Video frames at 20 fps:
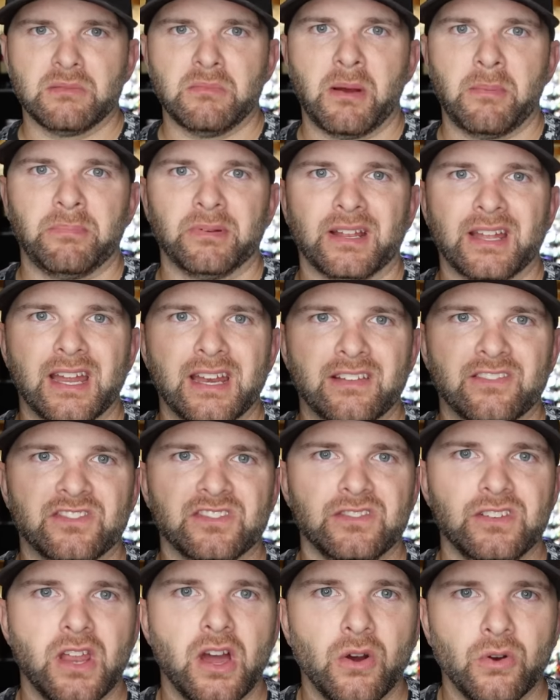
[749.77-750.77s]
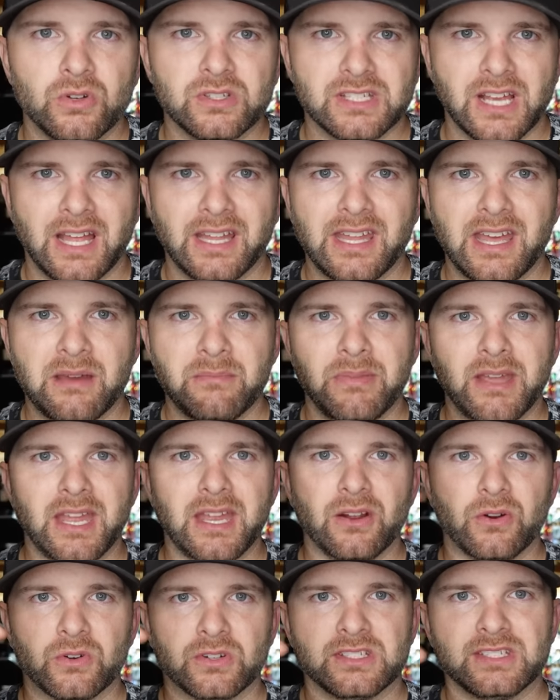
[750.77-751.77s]
come up and kind of nose on that
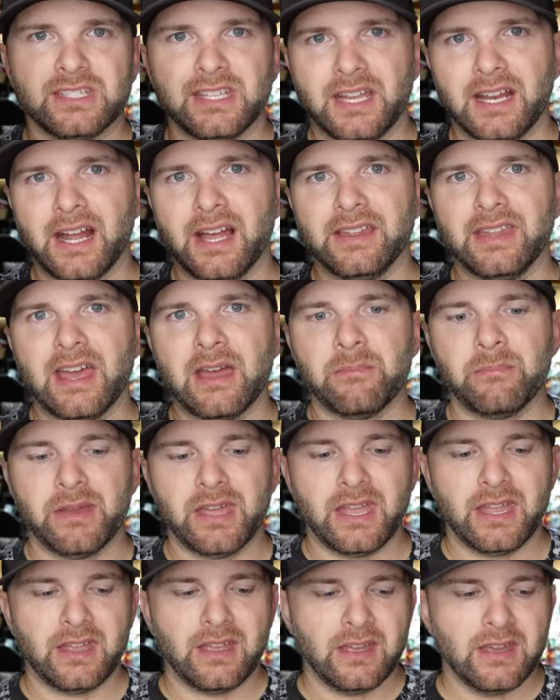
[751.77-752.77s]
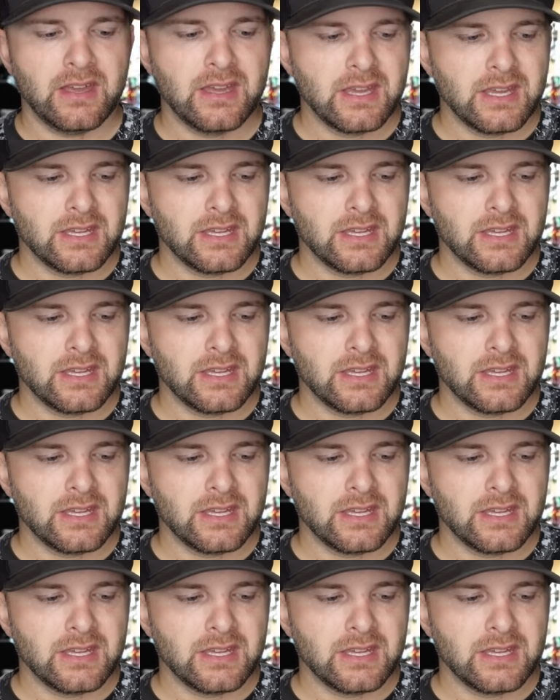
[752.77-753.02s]
bait or sit on that bait.